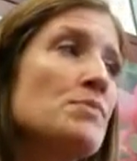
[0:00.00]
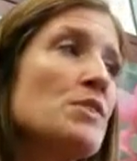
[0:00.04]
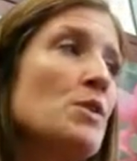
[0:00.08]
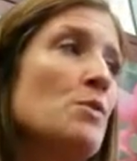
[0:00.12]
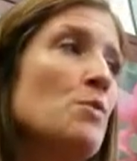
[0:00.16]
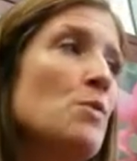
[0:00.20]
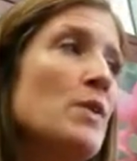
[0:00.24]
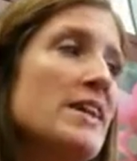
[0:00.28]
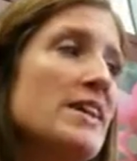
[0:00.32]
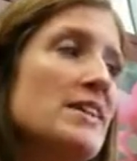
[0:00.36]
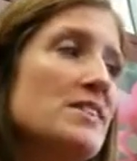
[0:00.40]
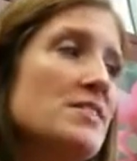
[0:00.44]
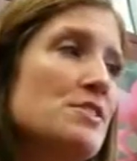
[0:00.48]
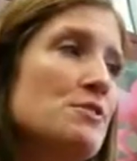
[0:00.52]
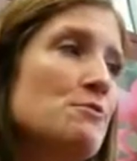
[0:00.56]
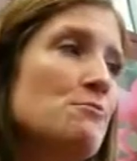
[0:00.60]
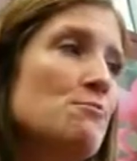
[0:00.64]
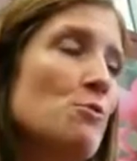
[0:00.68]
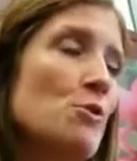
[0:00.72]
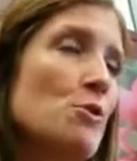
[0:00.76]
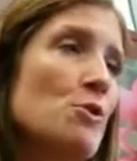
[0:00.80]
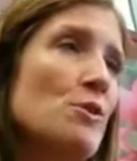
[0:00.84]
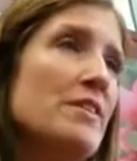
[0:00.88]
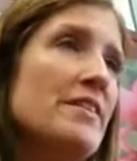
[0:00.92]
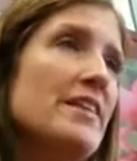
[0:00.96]
what is the
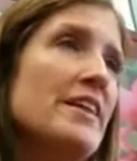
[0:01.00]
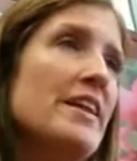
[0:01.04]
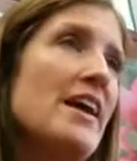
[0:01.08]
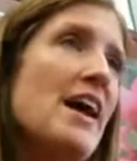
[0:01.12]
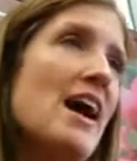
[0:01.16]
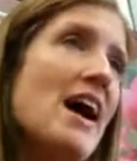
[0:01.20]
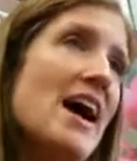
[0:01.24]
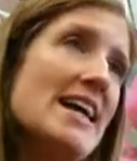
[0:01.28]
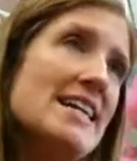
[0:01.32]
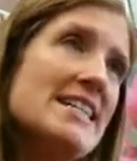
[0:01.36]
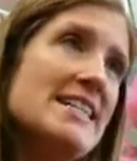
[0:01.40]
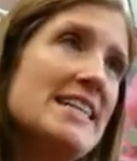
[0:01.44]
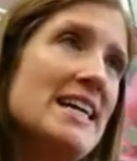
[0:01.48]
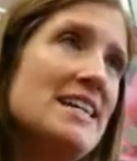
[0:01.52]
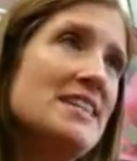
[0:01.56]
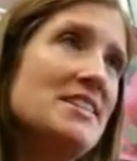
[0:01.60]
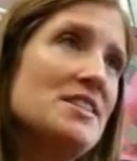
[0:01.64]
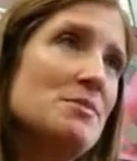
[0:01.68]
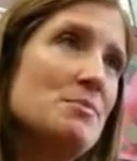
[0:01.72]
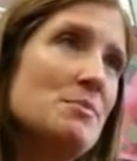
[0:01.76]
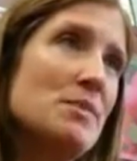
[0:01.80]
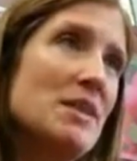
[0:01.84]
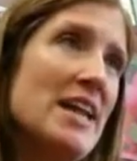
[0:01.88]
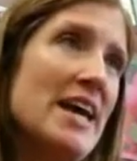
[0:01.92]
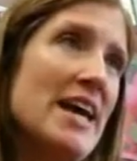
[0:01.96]
role that I tend
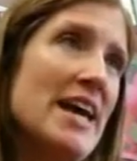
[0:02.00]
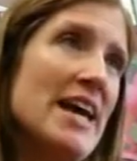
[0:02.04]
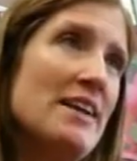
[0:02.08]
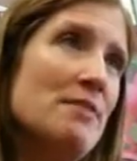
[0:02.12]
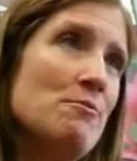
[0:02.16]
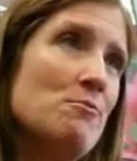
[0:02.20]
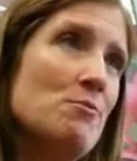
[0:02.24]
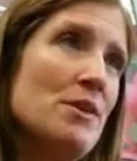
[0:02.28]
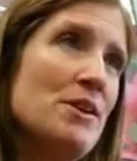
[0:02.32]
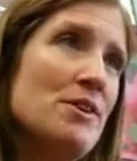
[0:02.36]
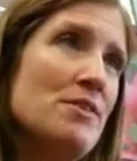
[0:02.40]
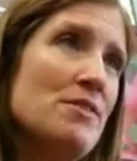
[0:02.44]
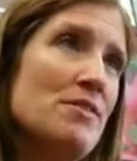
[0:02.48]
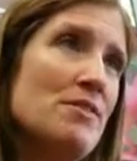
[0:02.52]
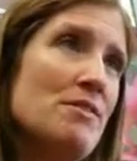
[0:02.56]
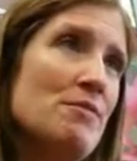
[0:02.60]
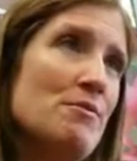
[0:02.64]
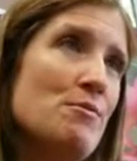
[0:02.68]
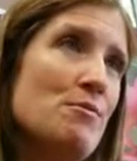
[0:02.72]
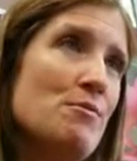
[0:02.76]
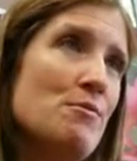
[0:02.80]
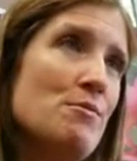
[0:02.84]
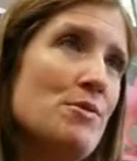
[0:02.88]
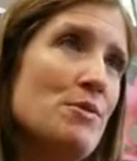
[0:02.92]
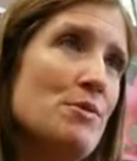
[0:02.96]
to play, and what are
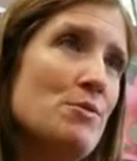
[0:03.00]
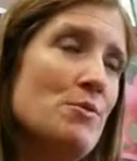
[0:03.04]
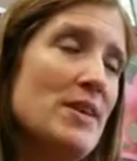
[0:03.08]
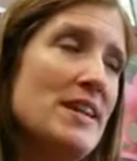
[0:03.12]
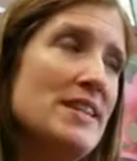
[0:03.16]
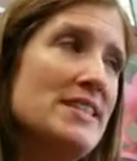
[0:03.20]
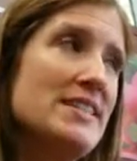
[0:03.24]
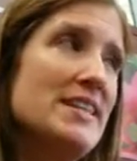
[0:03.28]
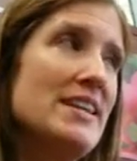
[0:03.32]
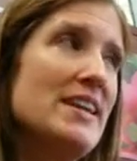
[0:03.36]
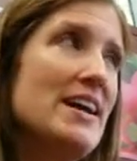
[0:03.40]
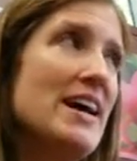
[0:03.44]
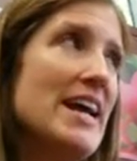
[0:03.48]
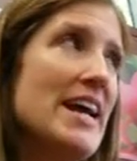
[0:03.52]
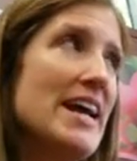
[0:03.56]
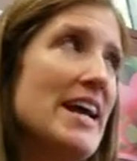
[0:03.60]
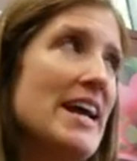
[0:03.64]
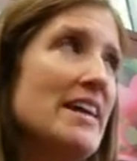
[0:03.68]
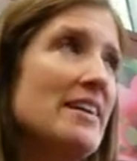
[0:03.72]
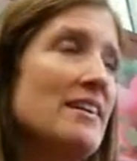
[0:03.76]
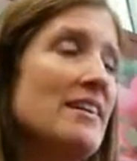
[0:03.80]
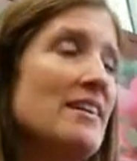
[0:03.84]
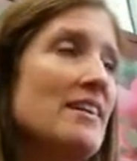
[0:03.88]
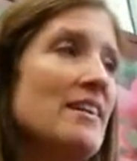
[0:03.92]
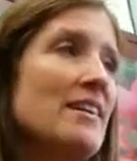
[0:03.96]
the ways that
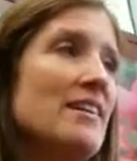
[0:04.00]
I